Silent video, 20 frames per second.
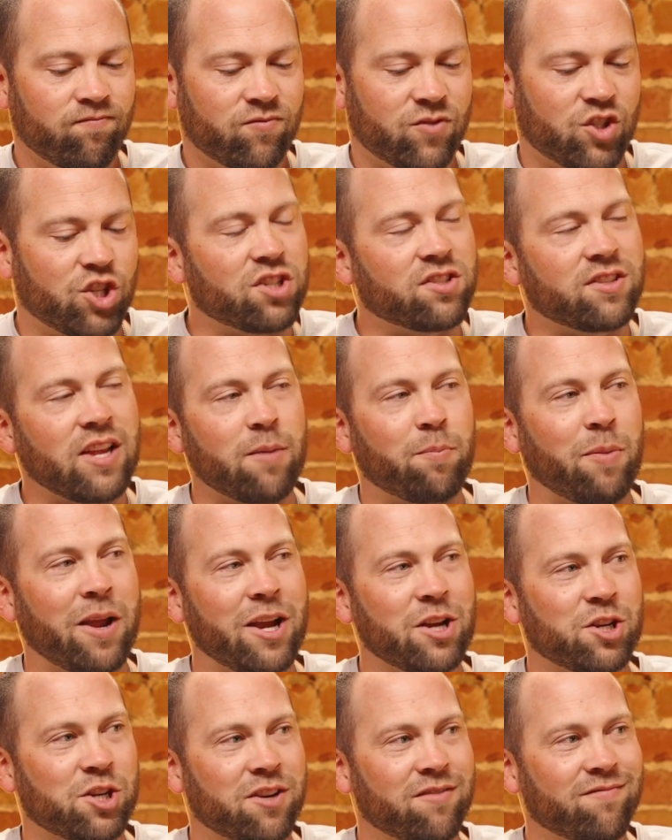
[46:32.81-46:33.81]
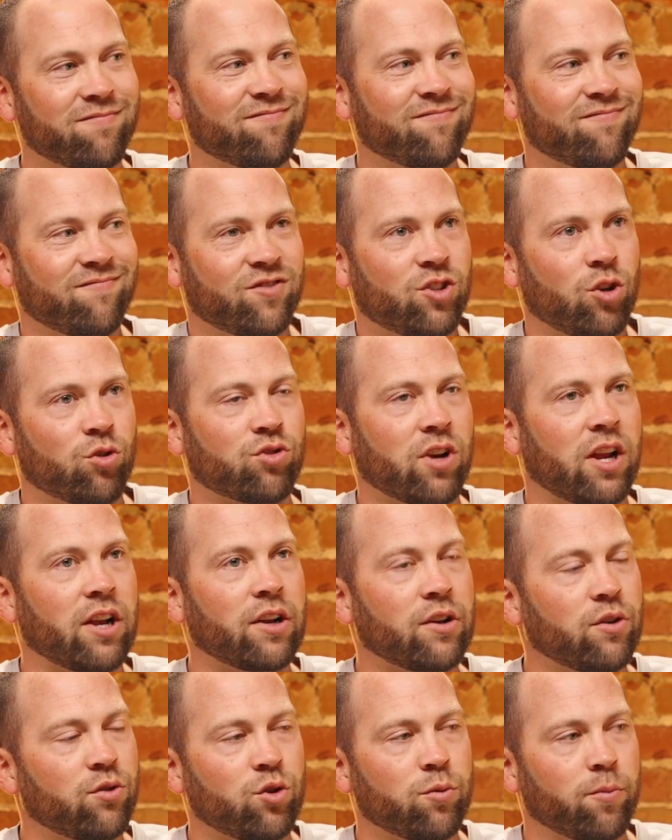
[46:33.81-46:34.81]
just stay patient. Don't try to
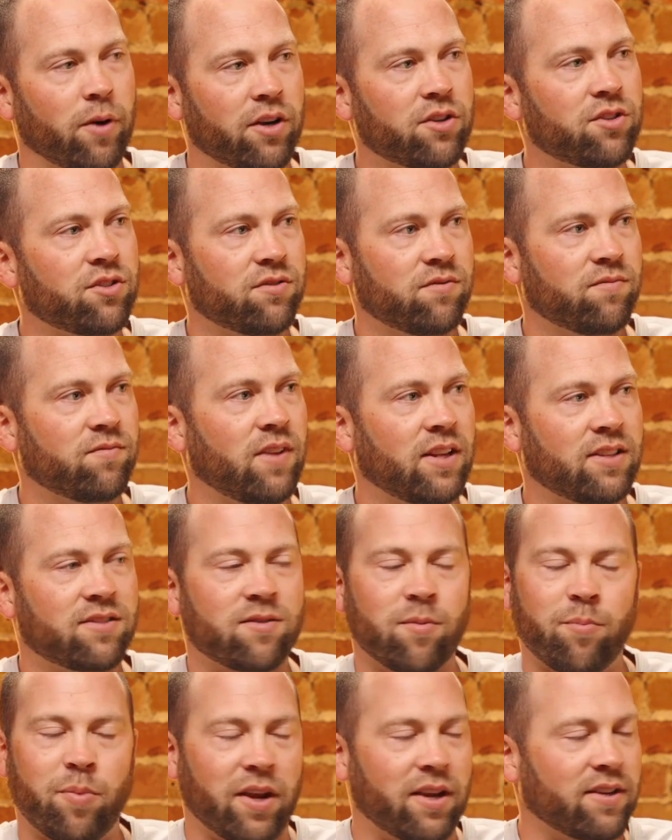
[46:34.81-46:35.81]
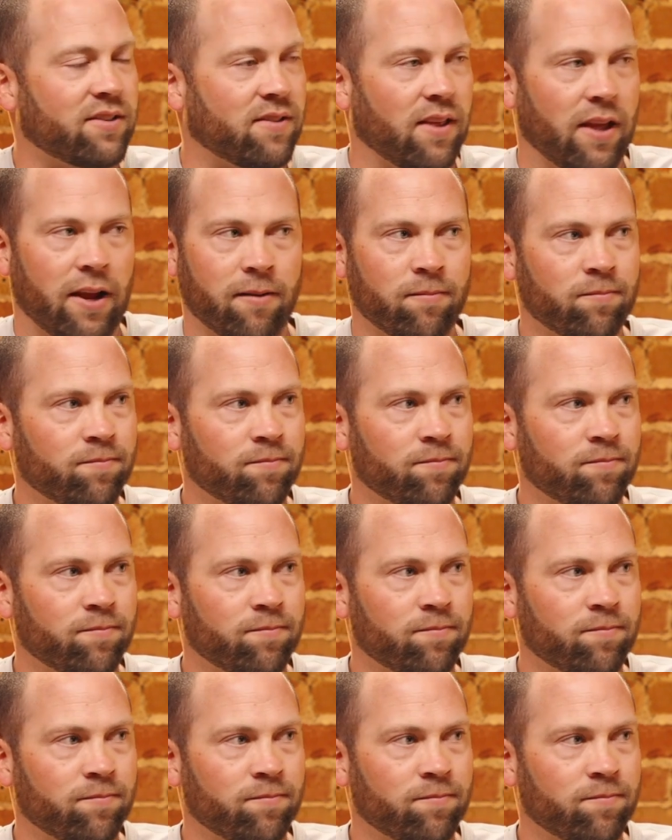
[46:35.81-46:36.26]
do too much. That's the biggest thing.